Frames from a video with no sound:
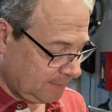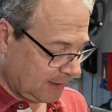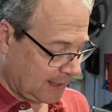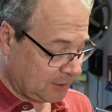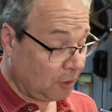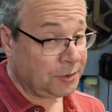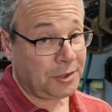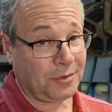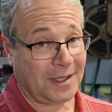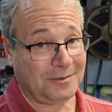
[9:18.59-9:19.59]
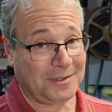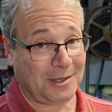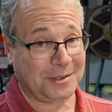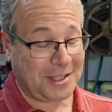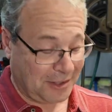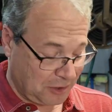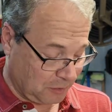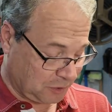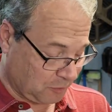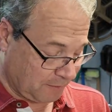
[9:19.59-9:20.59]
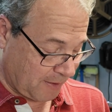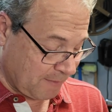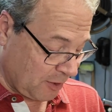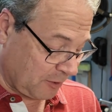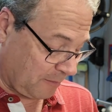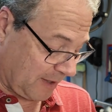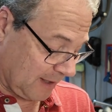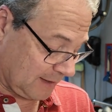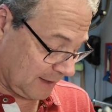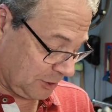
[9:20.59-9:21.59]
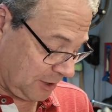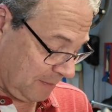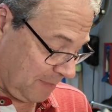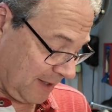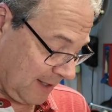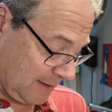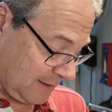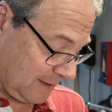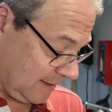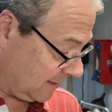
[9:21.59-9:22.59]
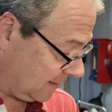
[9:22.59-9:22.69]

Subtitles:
And I told you I would tell you which one my mother picked, and she picked